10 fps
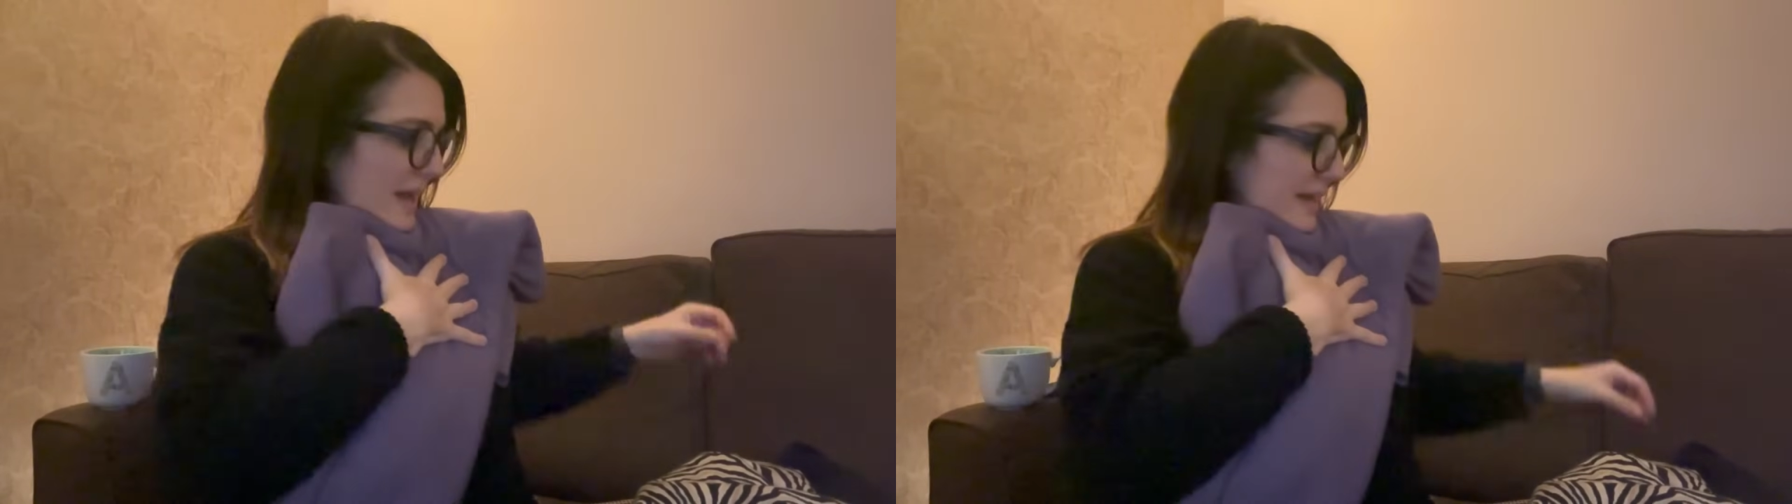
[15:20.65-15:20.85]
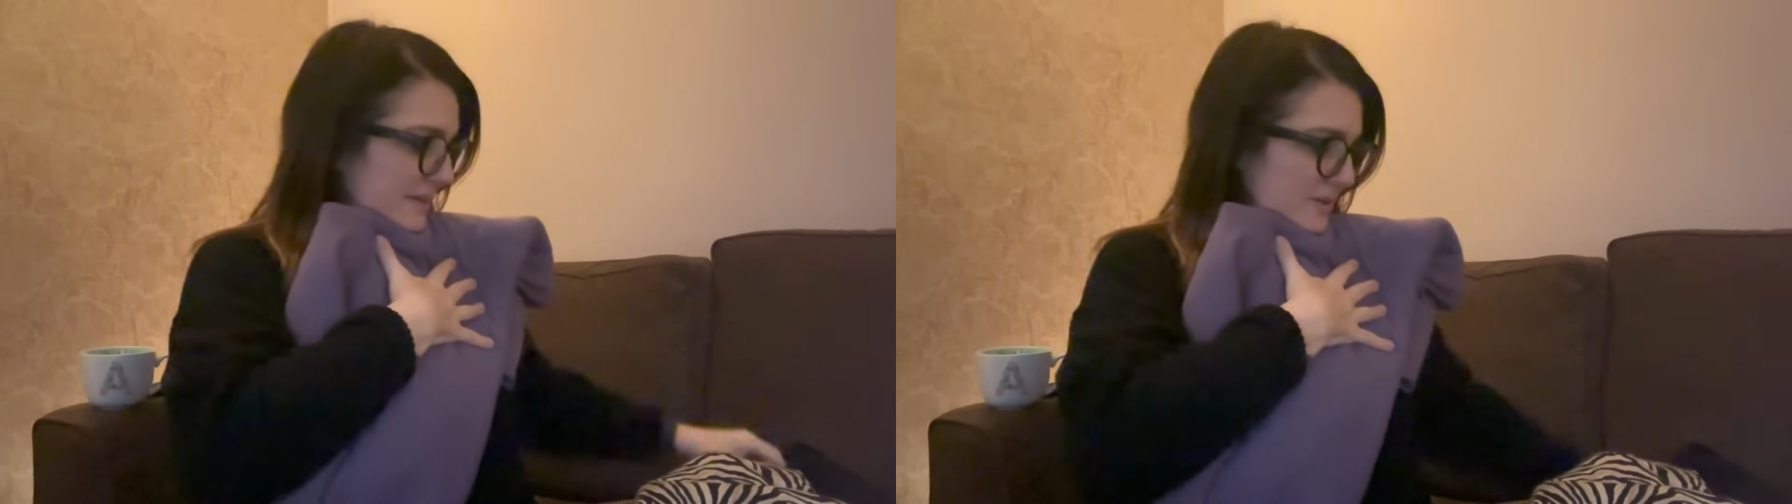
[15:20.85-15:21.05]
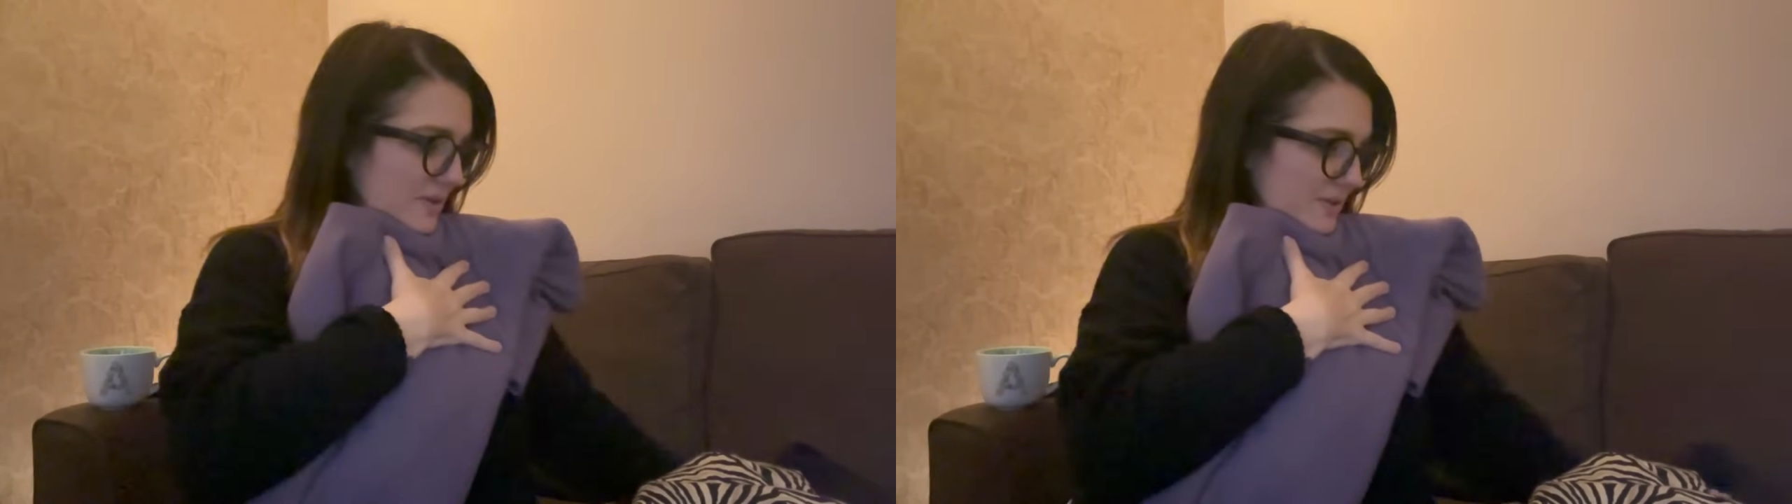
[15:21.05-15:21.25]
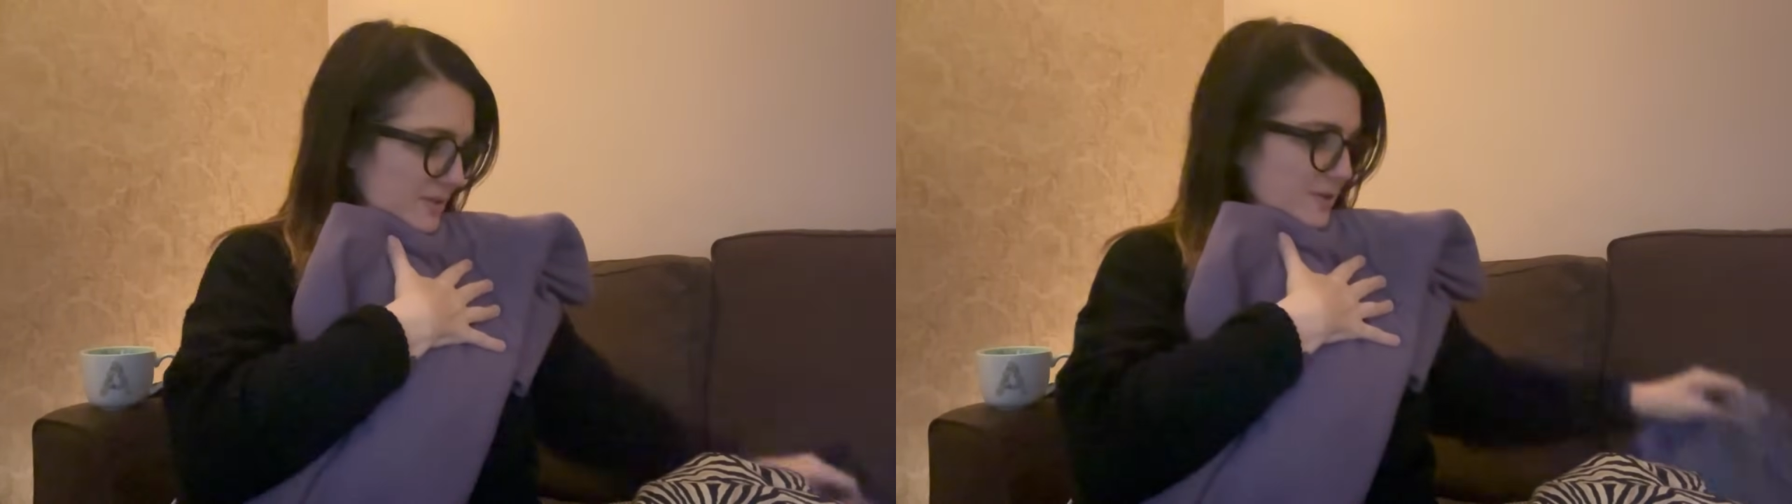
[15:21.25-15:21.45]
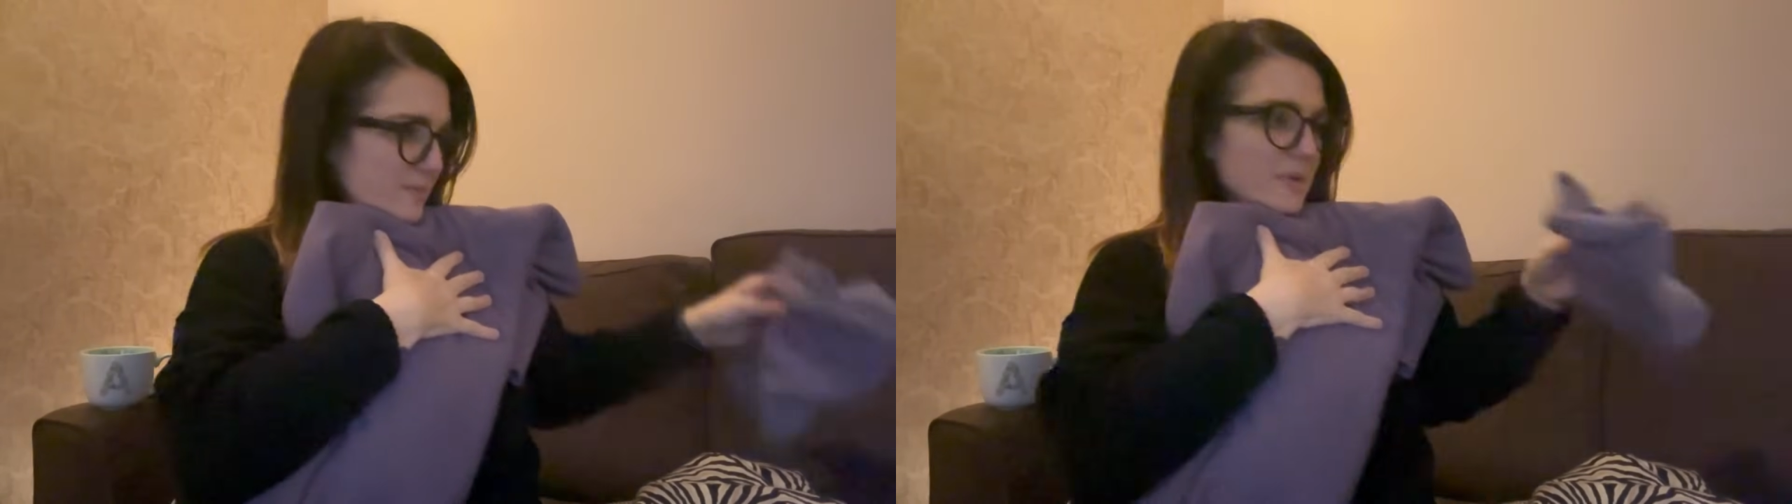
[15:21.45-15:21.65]
And I got
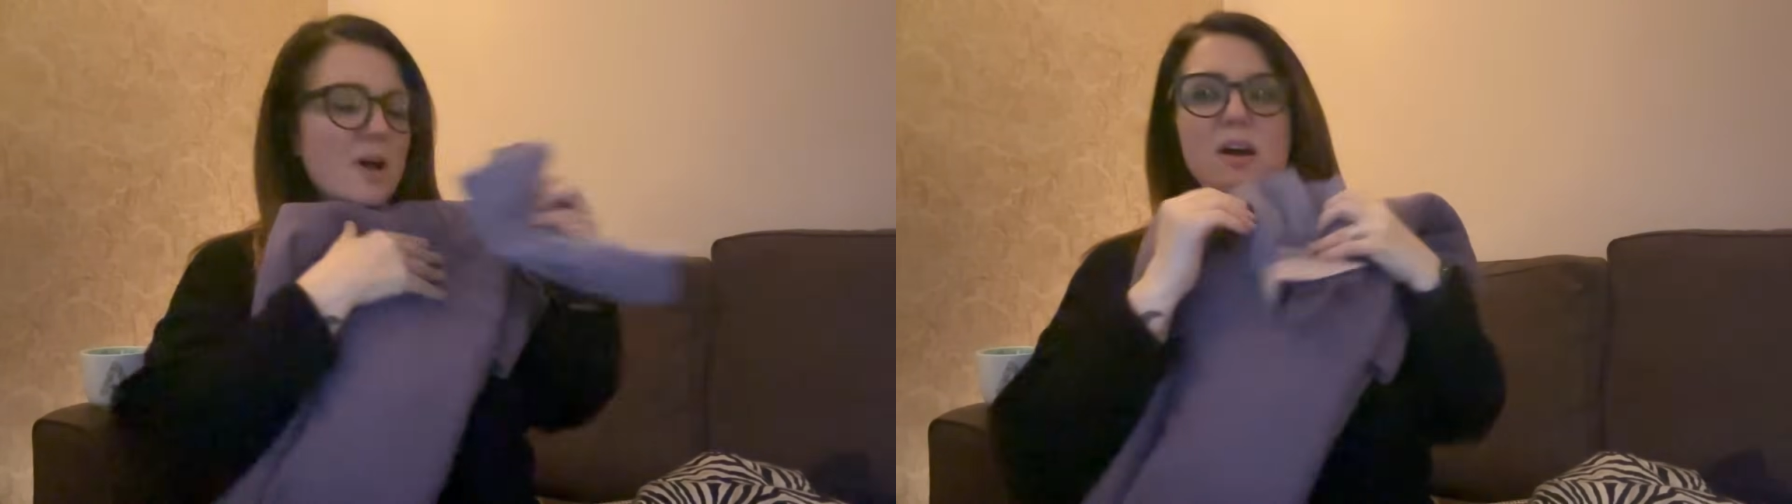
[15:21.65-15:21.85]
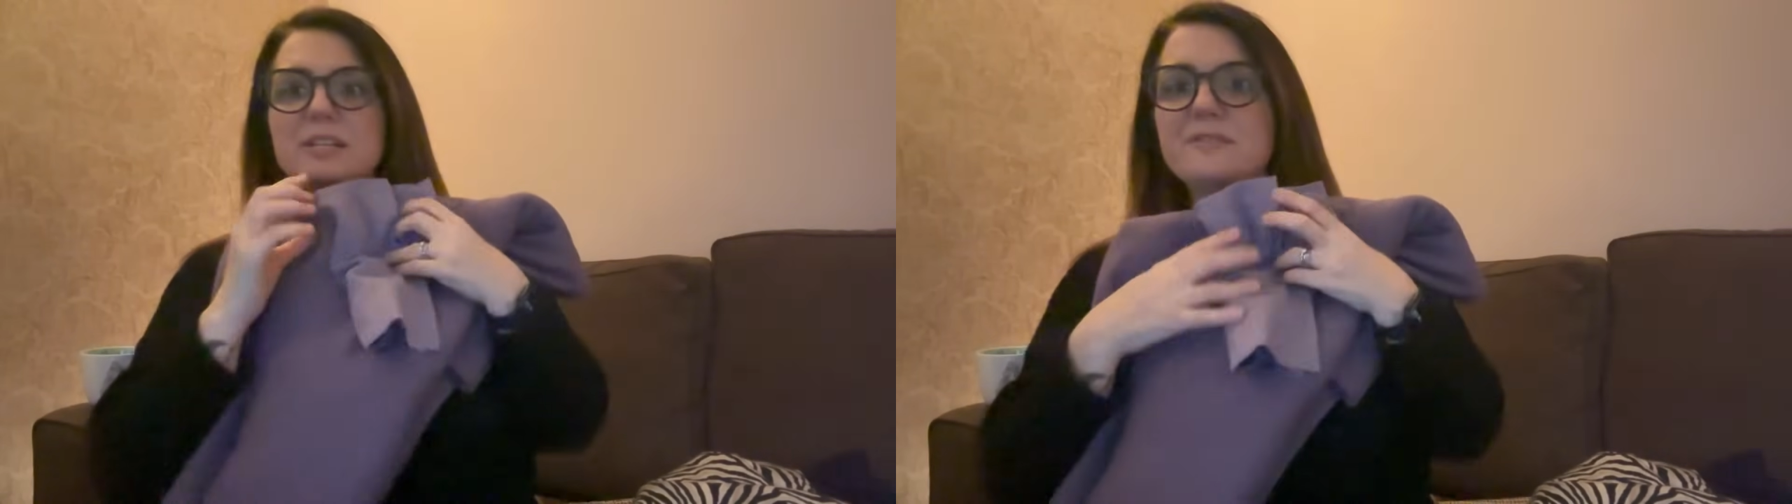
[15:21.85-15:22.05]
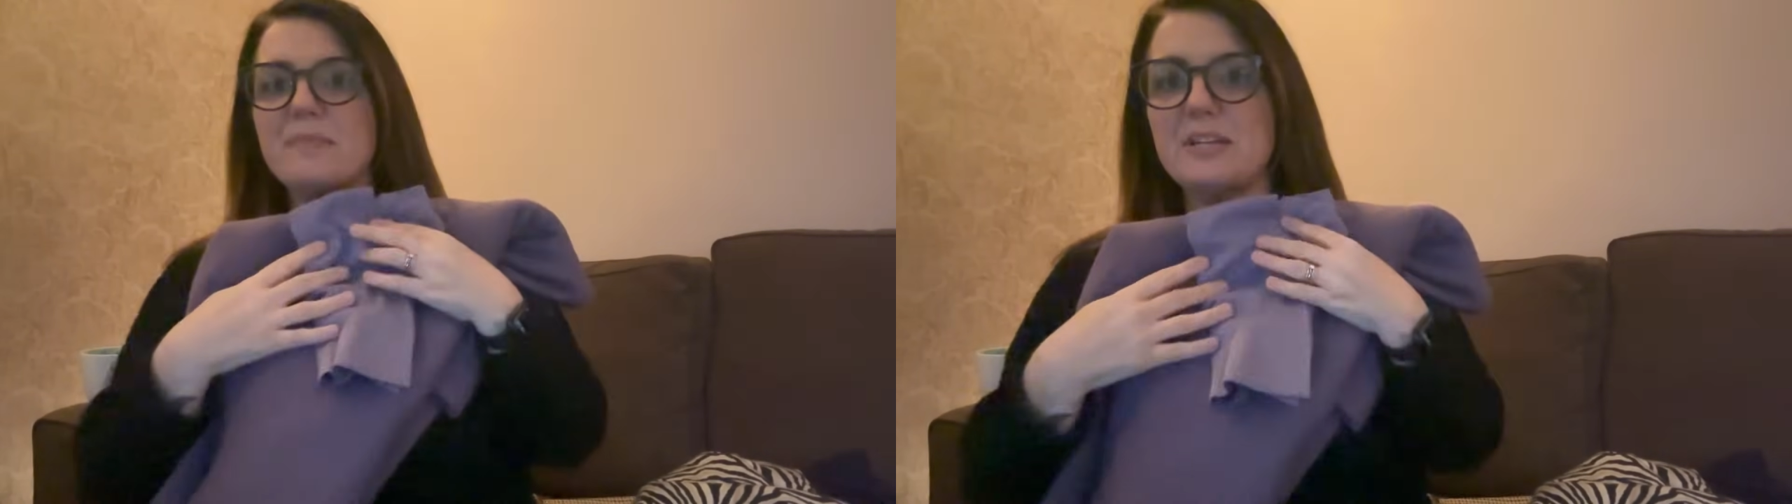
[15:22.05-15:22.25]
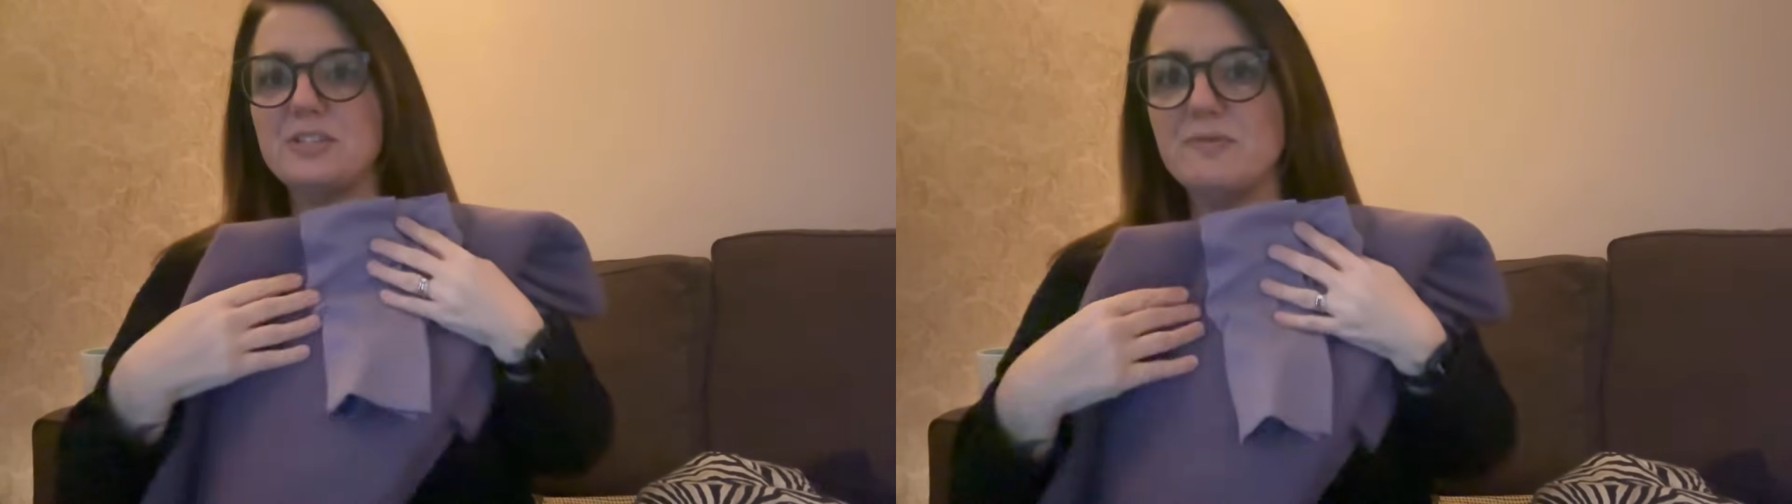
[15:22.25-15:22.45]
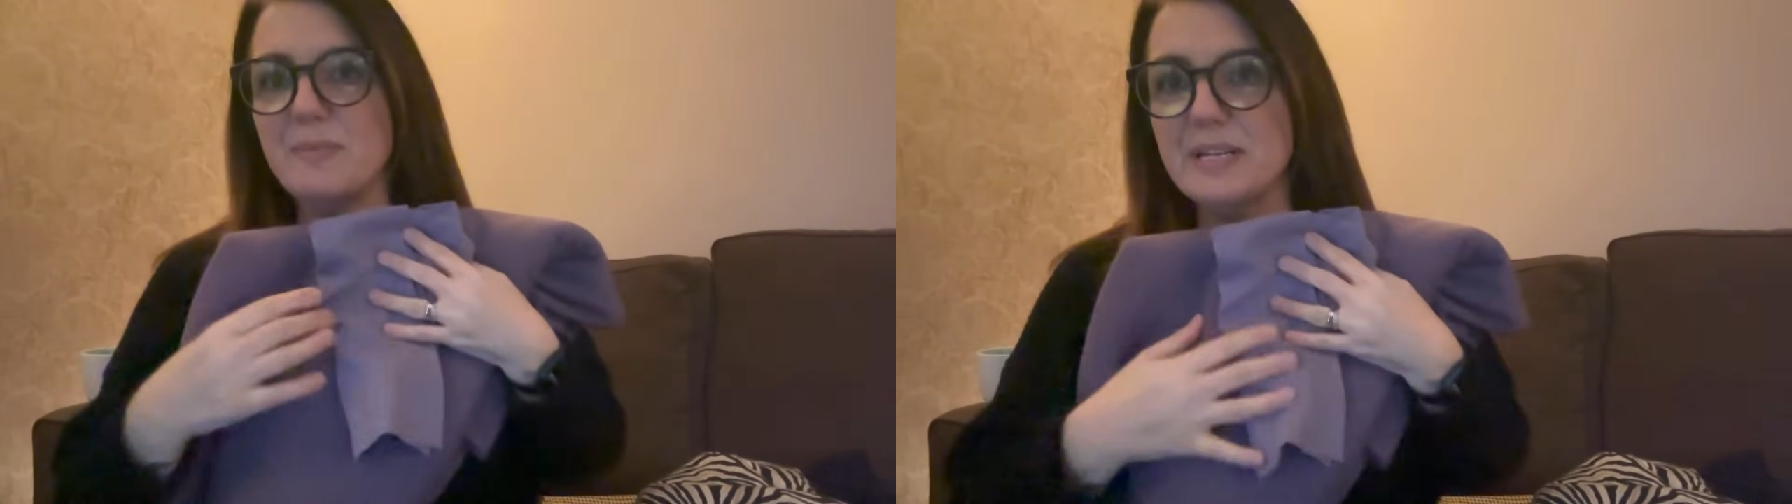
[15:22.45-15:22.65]
some kind of
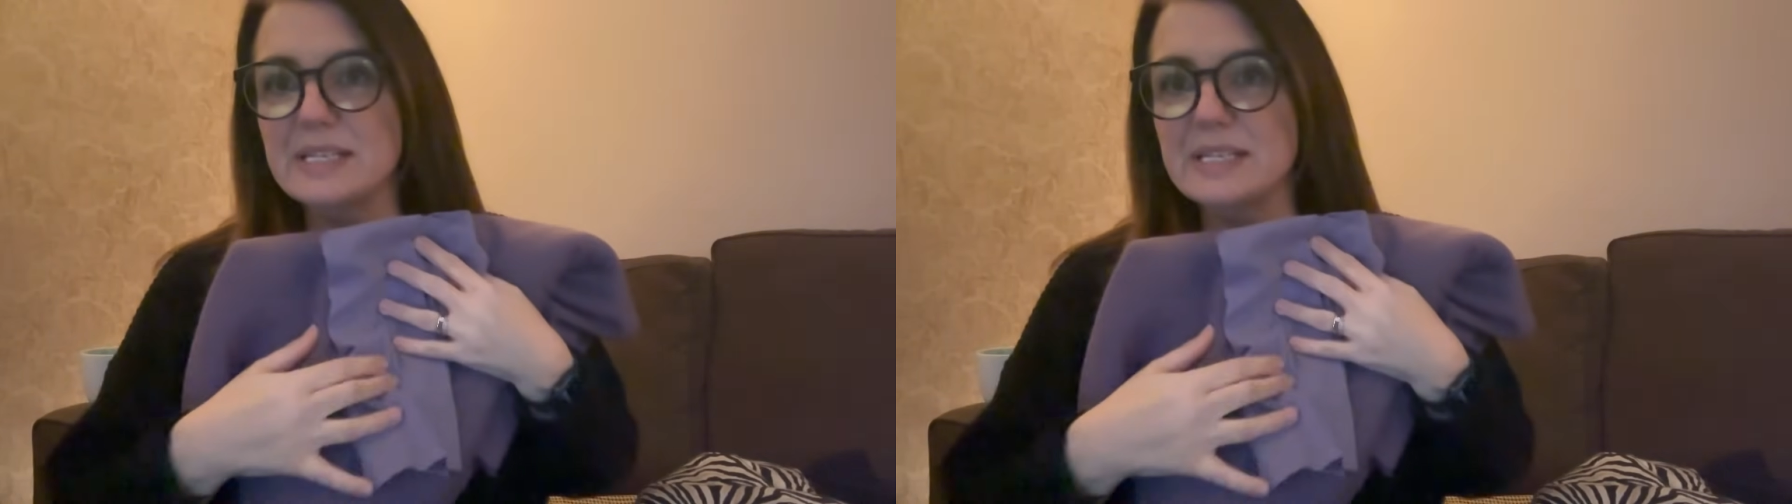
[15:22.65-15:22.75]
matching ribbon.